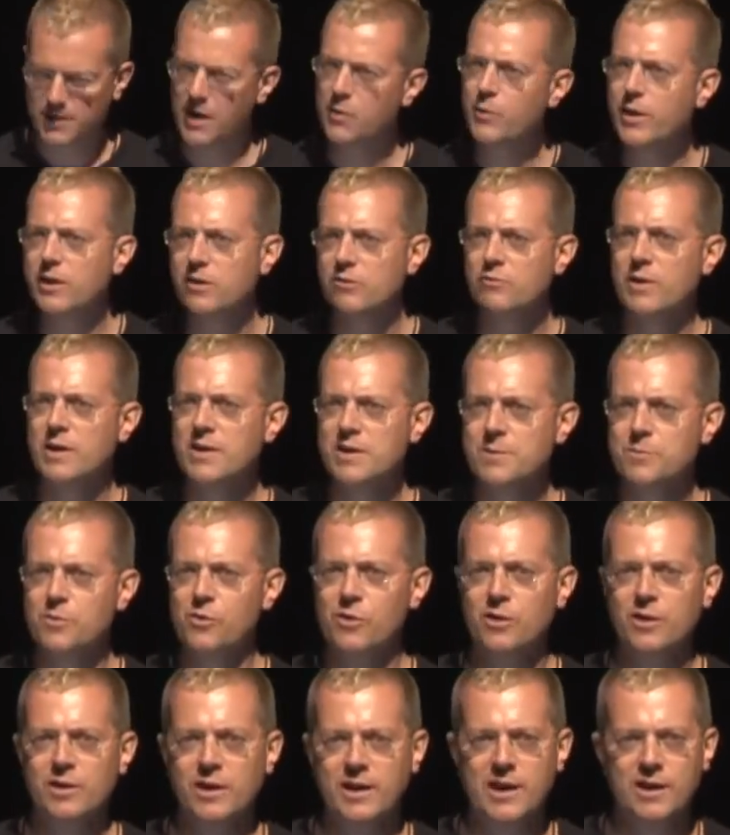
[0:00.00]
I went and read them
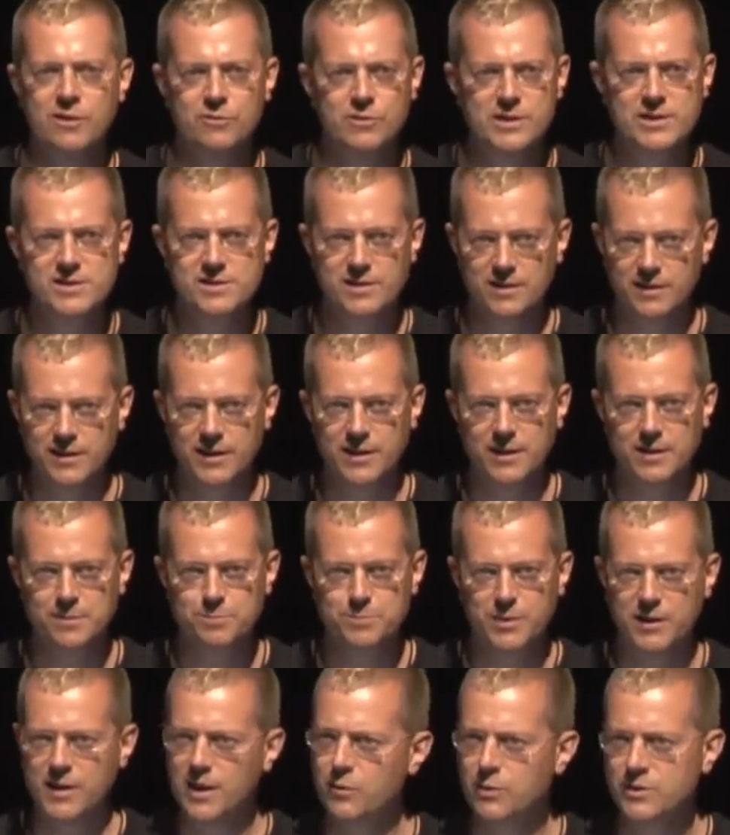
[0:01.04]
all again recently,
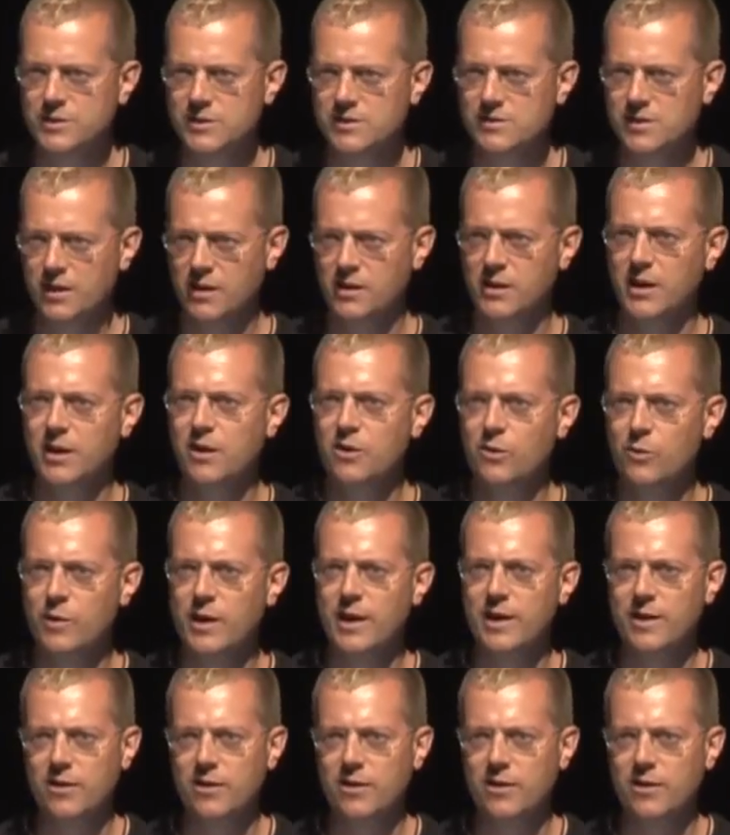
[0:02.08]
but they were just a click away.